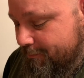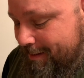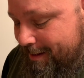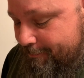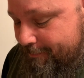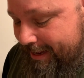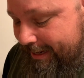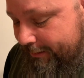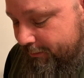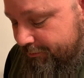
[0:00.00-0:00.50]
for my
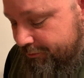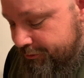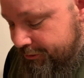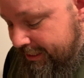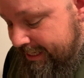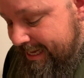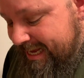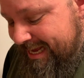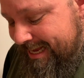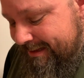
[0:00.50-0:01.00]
bakers.
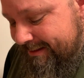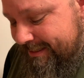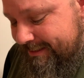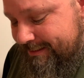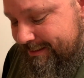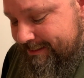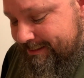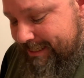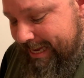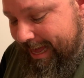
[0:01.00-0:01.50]

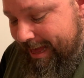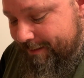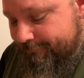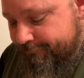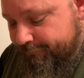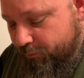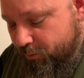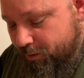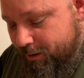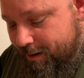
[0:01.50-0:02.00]
This is set
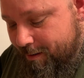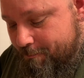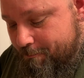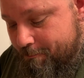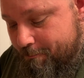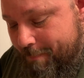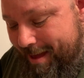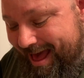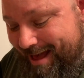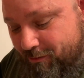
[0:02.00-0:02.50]
for
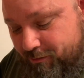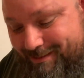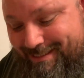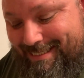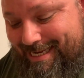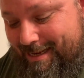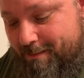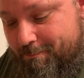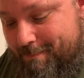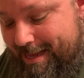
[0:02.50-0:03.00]
about
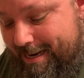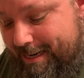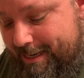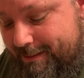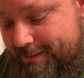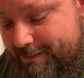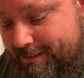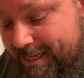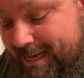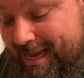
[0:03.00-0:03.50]
10
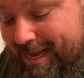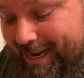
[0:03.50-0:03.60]
minutes,